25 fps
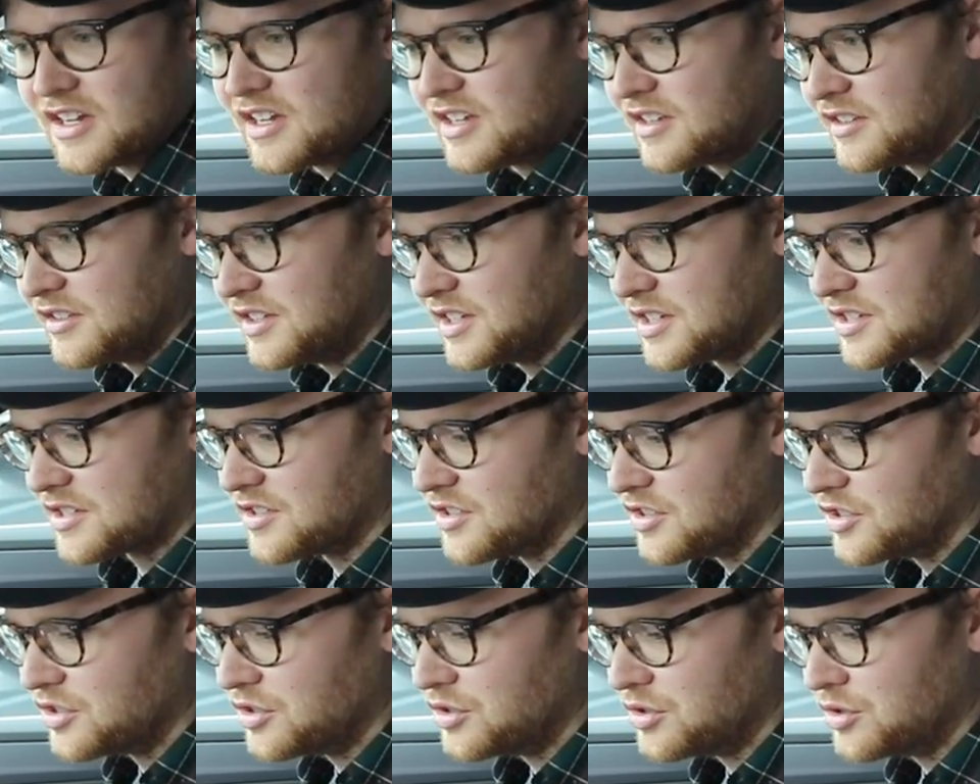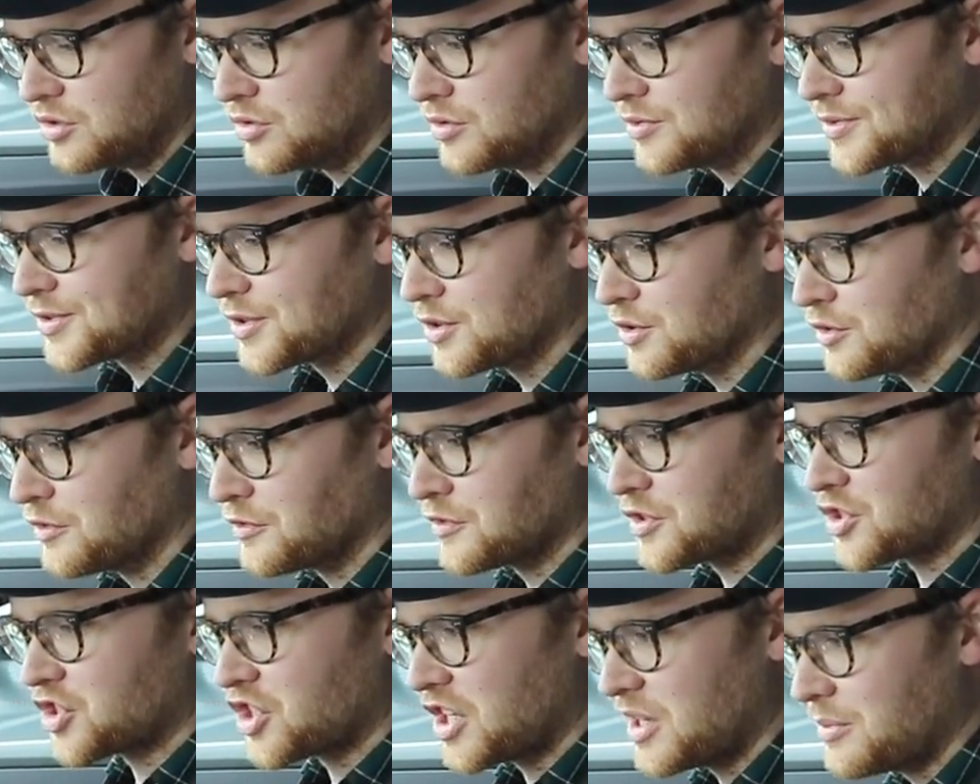this new sort of
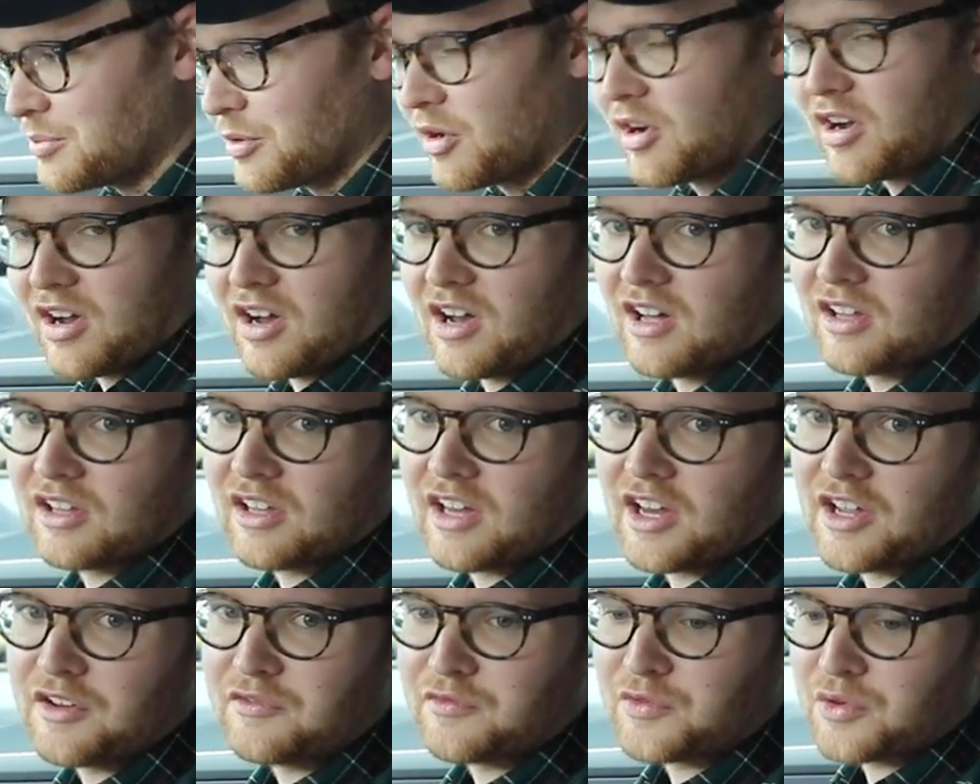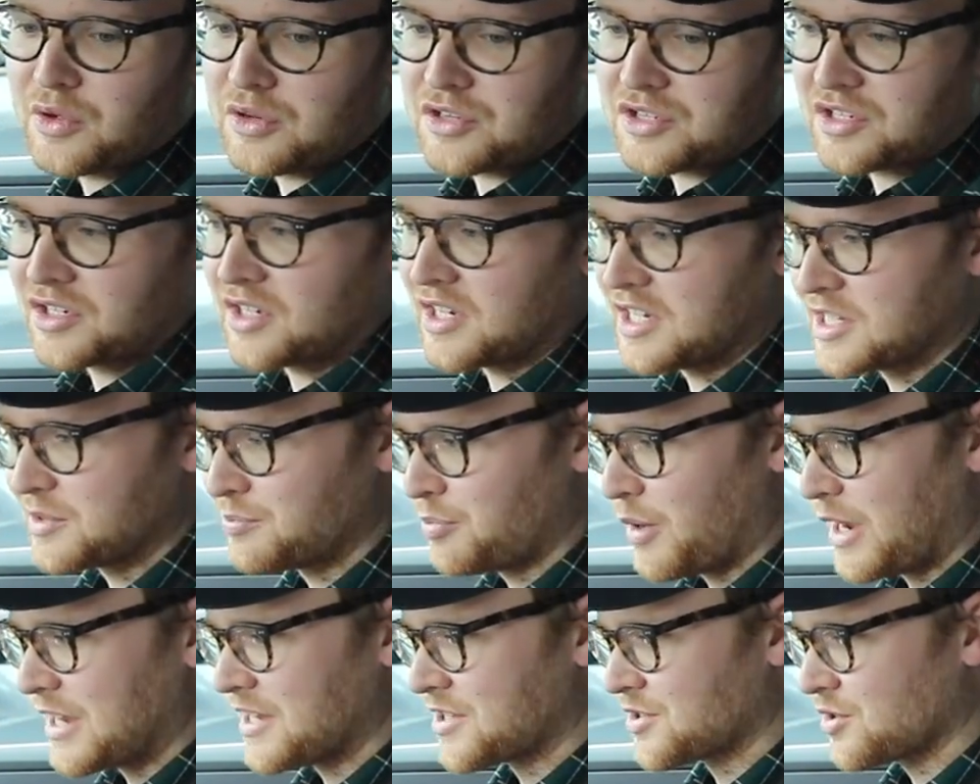cheaper R-Line version is
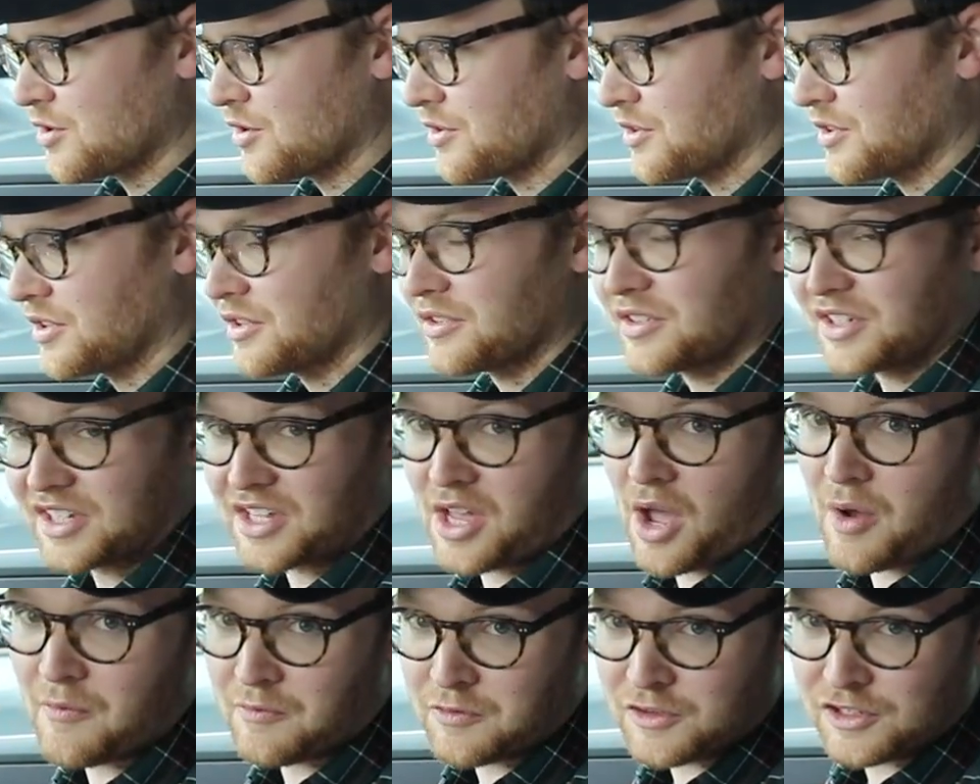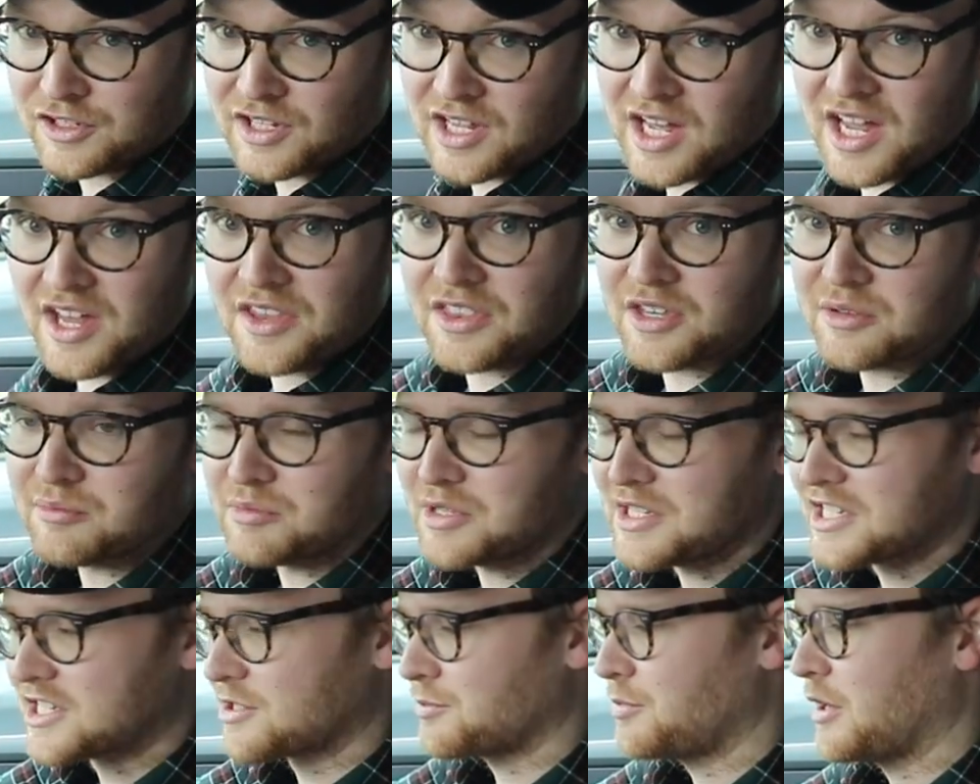based on the Comfort line, the
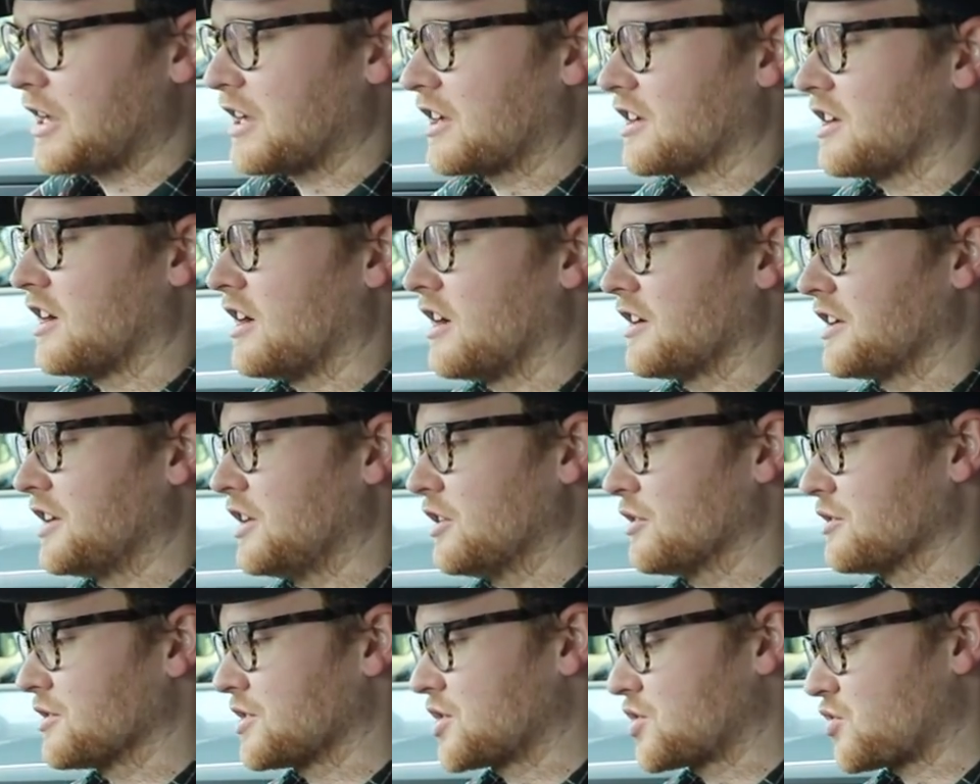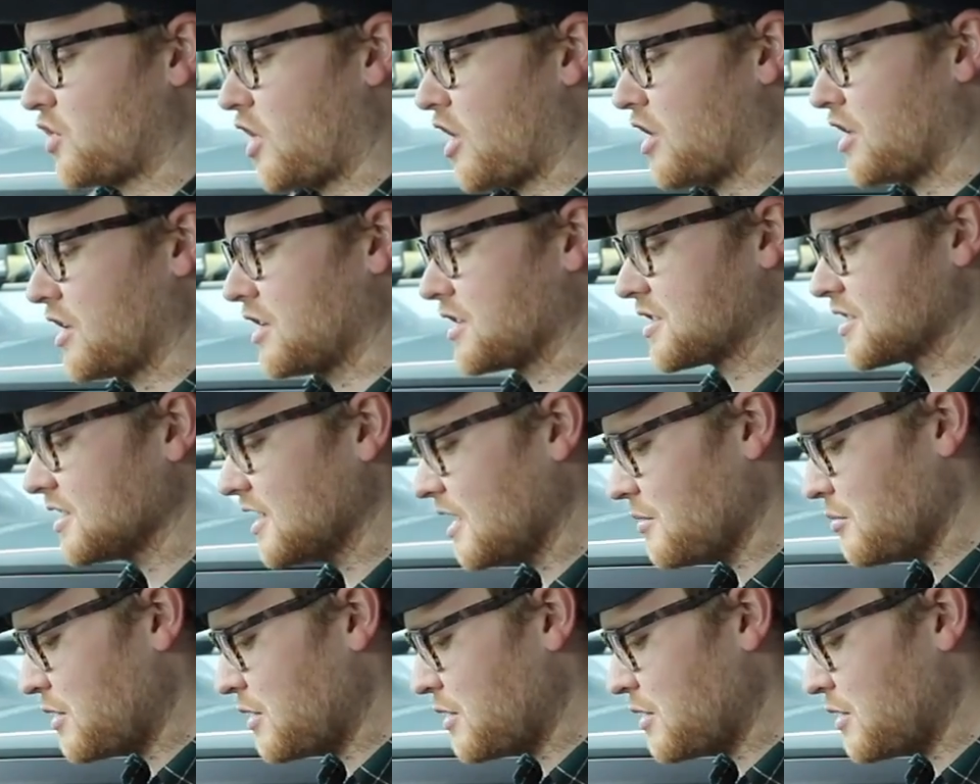mid-spec car here in Australia. So that